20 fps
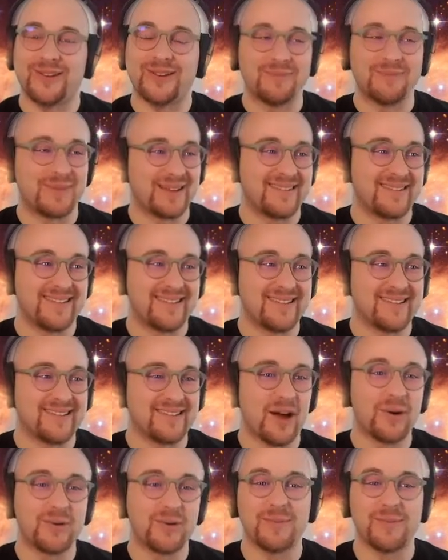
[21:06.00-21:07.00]
because it is
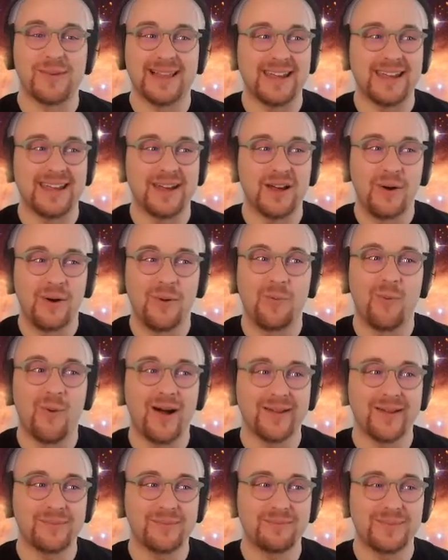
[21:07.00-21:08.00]
ultimately
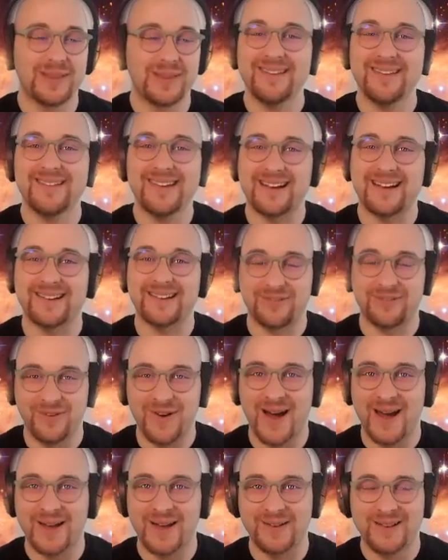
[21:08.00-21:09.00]
one plain text
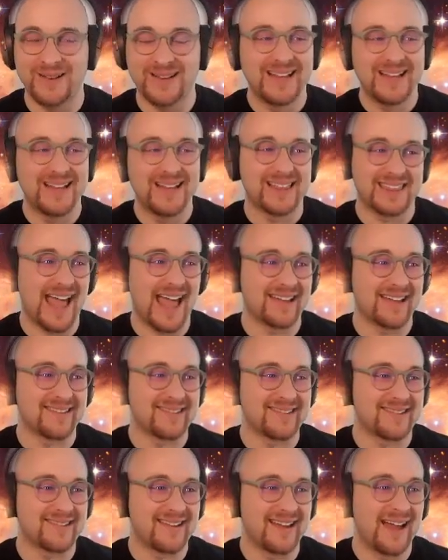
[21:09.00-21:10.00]
file
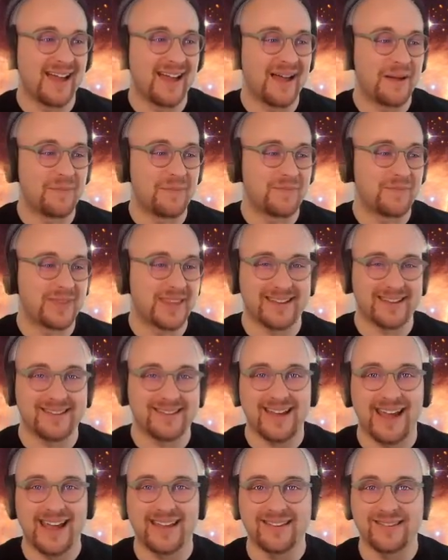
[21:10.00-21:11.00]
that
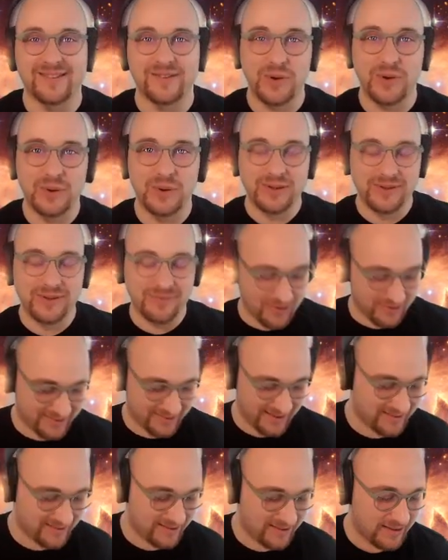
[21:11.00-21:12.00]
contains all of
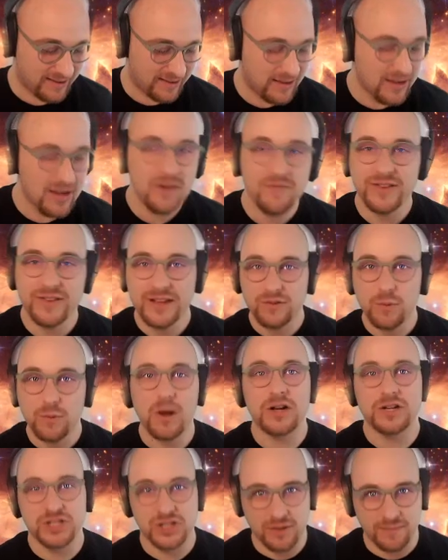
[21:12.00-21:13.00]
your data. For this
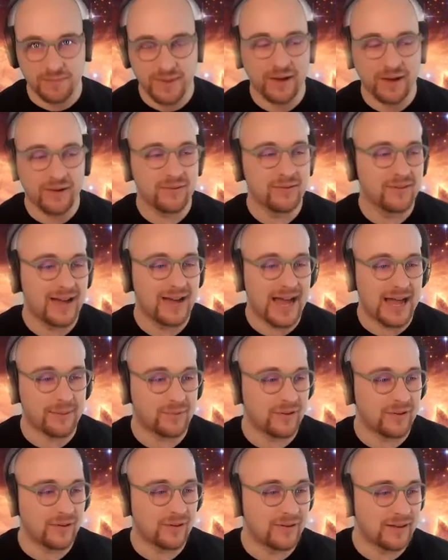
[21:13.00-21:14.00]
workshop though,
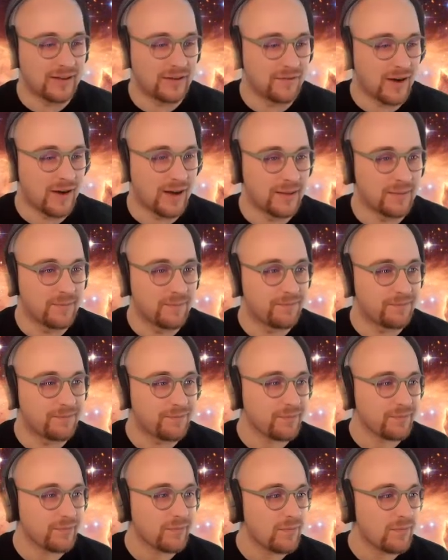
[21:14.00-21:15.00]
absolutely fine.
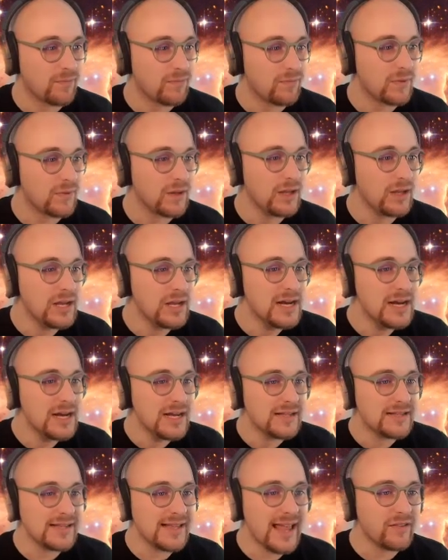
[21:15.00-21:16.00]

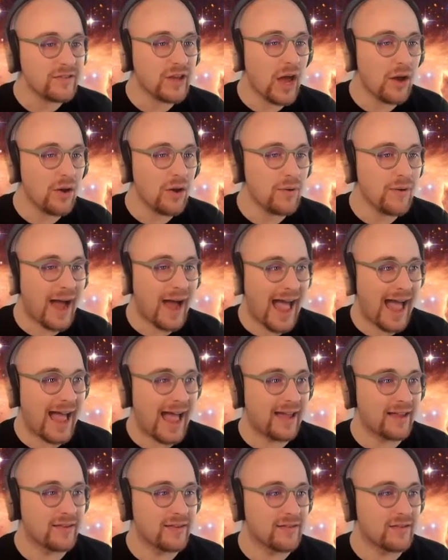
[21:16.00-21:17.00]
So let's go
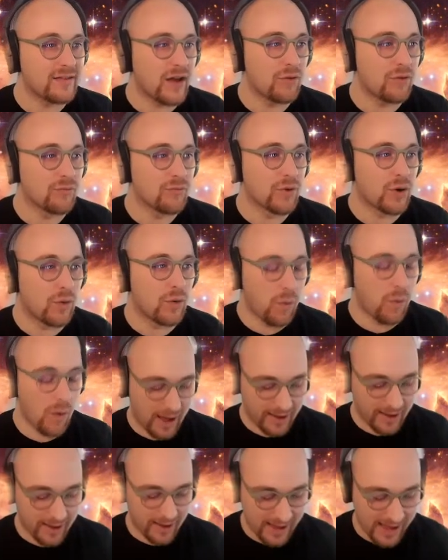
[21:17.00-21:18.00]
and
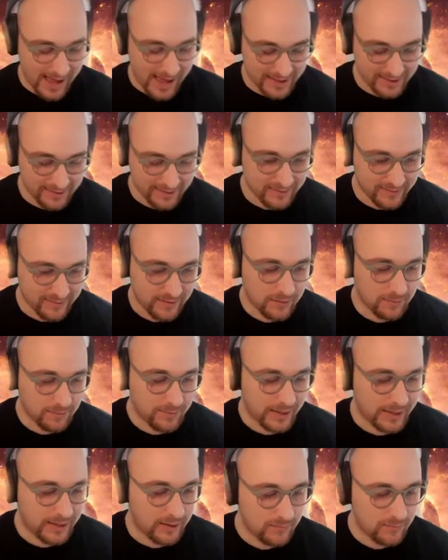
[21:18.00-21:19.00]
require
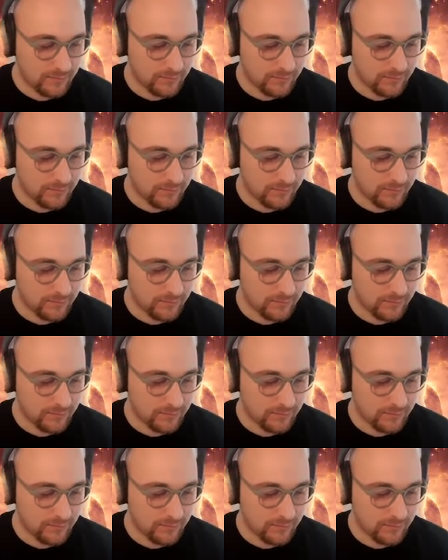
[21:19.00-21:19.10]
NEDB.